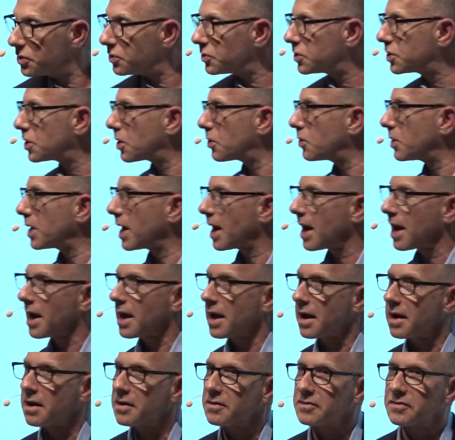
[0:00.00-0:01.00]
you don't
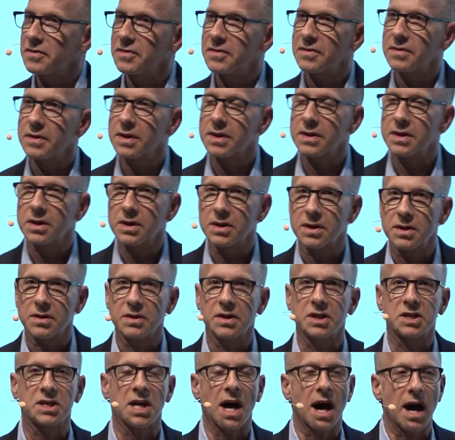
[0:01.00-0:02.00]
have the,
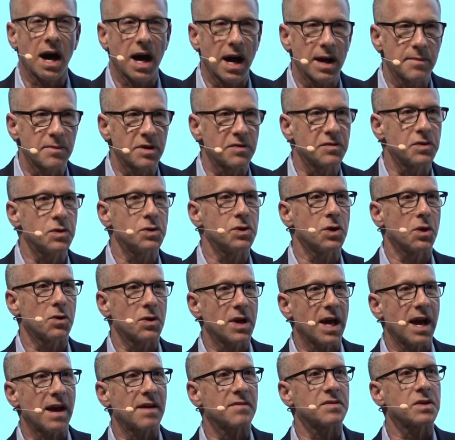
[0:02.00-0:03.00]
the time, if you
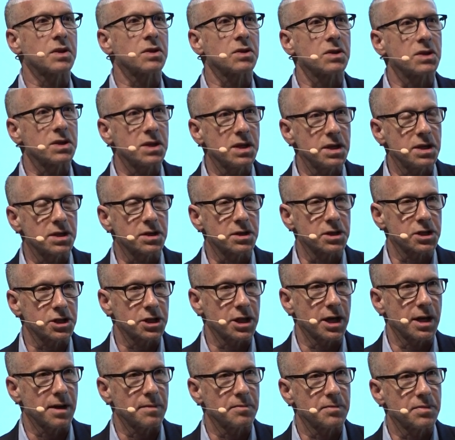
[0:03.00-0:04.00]
don't have the
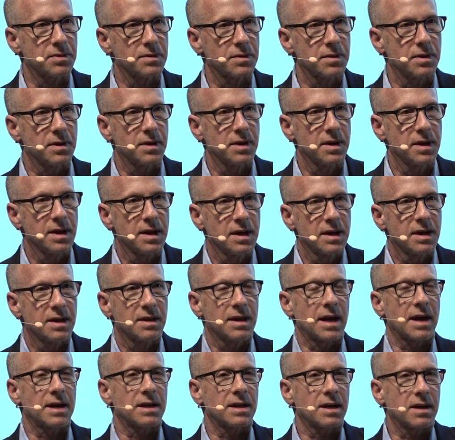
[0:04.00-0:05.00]
leadership
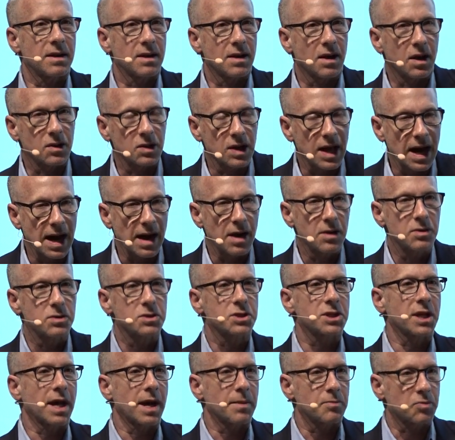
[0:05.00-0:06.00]
that
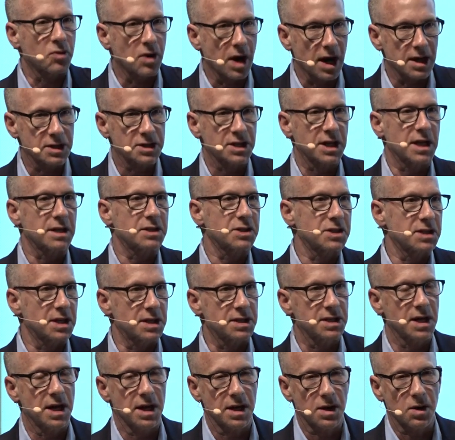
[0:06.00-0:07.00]
allows that process to
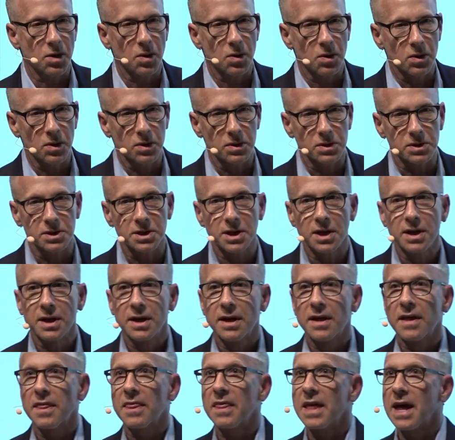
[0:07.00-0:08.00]
take hold,
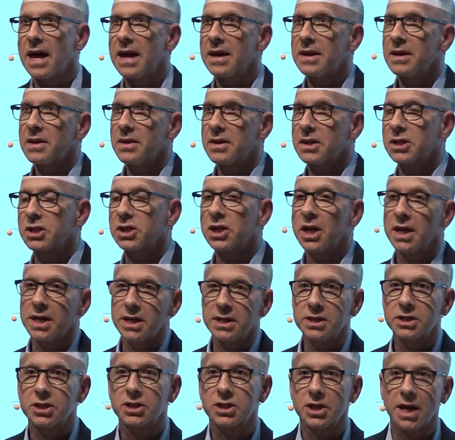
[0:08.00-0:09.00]
then the
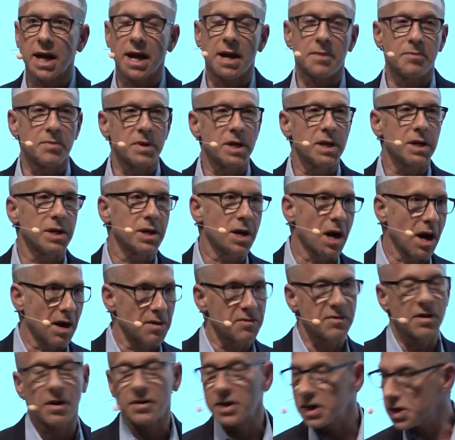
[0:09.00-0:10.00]
change can be not
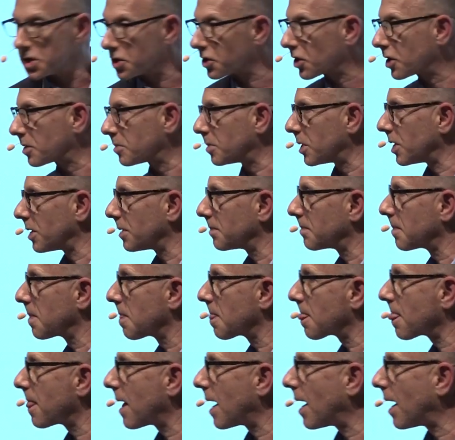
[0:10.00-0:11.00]
very durable.
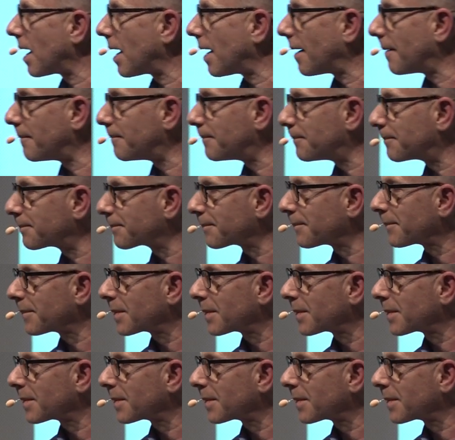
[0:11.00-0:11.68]
Um,